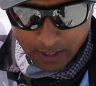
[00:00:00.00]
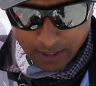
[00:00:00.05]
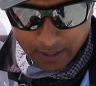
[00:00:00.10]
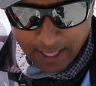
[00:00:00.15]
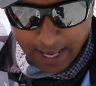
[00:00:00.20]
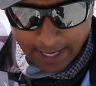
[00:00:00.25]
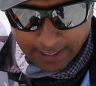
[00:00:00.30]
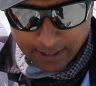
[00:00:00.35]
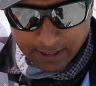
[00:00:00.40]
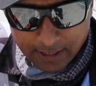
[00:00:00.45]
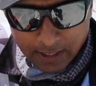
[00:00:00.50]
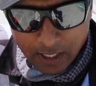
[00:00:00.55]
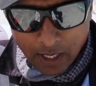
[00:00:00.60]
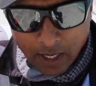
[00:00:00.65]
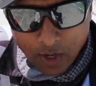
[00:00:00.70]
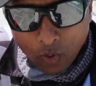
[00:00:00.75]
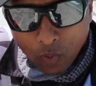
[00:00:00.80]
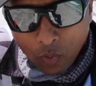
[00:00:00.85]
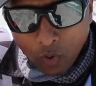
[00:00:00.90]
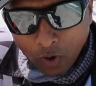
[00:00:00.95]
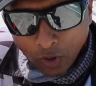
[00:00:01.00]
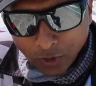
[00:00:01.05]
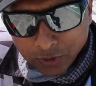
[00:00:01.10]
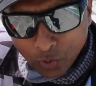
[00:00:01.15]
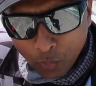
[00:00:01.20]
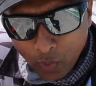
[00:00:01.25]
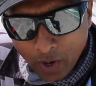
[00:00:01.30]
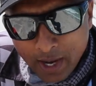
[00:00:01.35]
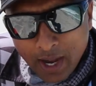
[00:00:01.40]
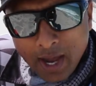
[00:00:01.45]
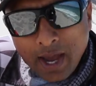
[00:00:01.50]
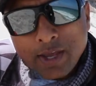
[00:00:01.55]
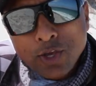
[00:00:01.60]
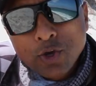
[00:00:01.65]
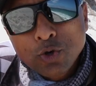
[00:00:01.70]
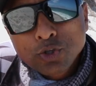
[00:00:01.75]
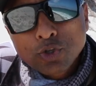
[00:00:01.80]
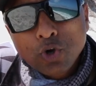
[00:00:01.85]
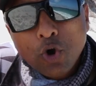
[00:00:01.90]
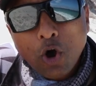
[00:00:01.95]
that. Also, why I
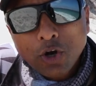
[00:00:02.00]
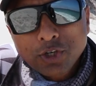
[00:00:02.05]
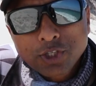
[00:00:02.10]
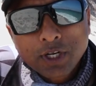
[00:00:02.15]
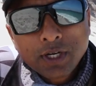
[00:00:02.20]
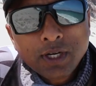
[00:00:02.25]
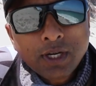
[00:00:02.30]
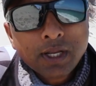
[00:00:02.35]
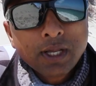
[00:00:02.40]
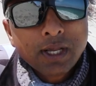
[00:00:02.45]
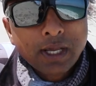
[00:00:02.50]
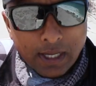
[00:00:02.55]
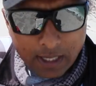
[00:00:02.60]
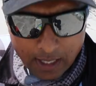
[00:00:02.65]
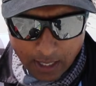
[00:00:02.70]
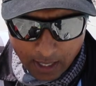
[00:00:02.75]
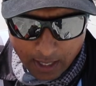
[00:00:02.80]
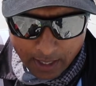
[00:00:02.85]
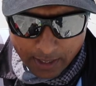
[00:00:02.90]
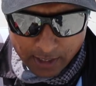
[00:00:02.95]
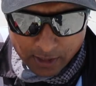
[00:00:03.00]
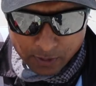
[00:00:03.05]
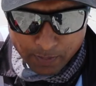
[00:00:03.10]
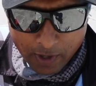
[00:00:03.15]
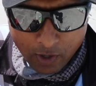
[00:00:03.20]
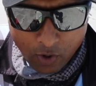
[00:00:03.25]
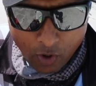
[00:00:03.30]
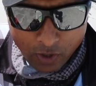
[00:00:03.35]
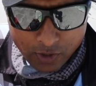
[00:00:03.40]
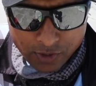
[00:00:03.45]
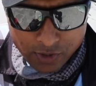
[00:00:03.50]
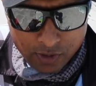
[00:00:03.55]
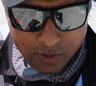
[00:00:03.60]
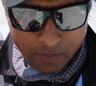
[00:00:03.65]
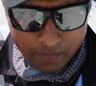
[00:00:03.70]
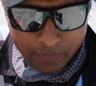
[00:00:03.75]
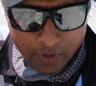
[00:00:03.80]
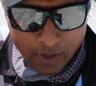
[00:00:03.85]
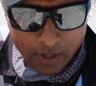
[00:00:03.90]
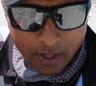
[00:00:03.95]
use cotton is because
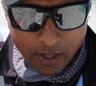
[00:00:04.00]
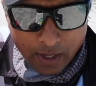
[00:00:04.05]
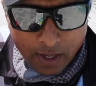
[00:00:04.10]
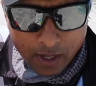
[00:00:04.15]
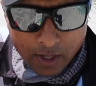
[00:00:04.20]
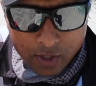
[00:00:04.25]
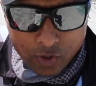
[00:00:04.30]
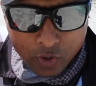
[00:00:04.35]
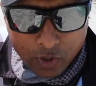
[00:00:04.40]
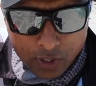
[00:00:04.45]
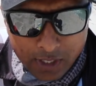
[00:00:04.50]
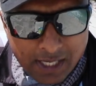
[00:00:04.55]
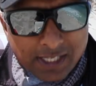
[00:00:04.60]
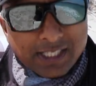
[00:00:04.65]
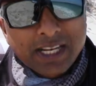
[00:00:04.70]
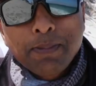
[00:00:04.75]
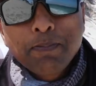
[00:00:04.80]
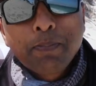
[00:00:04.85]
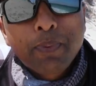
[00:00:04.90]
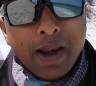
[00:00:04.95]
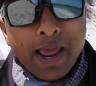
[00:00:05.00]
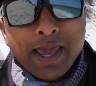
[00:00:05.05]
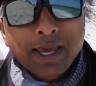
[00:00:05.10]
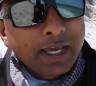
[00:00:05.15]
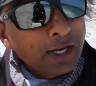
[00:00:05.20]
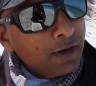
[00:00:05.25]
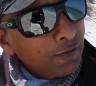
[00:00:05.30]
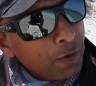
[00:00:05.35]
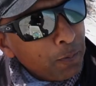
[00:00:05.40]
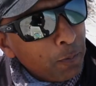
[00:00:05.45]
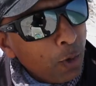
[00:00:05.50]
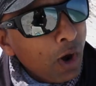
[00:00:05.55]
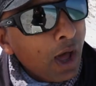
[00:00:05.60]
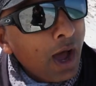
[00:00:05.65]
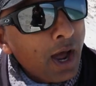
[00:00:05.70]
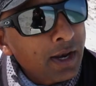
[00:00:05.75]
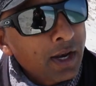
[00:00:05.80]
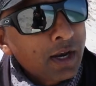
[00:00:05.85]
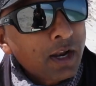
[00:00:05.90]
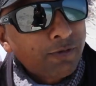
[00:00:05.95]
you can easily break it. If you pull
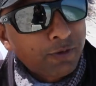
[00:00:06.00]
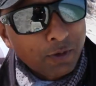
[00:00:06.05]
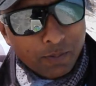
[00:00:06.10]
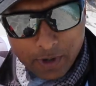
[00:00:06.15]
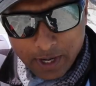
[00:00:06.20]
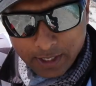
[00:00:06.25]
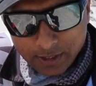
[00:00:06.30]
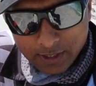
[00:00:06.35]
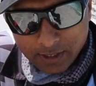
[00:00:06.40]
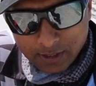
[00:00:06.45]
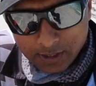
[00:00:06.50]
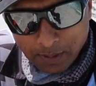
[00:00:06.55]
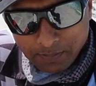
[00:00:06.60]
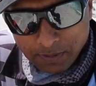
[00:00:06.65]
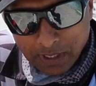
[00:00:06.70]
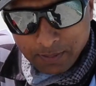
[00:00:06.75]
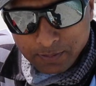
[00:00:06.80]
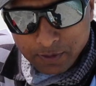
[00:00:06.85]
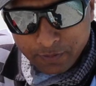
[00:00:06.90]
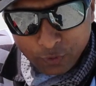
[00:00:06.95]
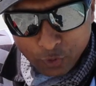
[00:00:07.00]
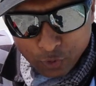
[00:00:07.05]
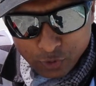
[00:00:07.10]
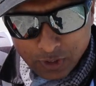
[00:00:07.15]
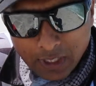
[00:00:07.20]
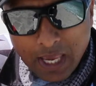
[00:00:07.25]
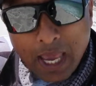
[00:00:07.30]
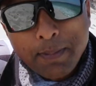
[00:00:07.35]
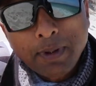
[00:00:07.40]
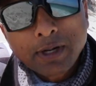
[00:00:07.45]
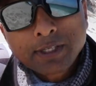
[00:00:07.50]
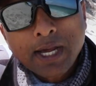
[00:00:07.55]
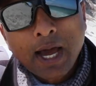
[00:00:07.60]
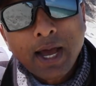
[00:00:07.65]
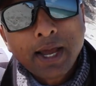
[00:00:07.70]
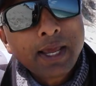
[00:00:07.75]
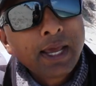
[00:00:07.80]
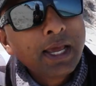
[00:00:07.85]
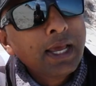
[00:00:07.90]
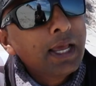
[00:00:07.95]
hard enough, it breaks it. Sometimes if you use a cable tie,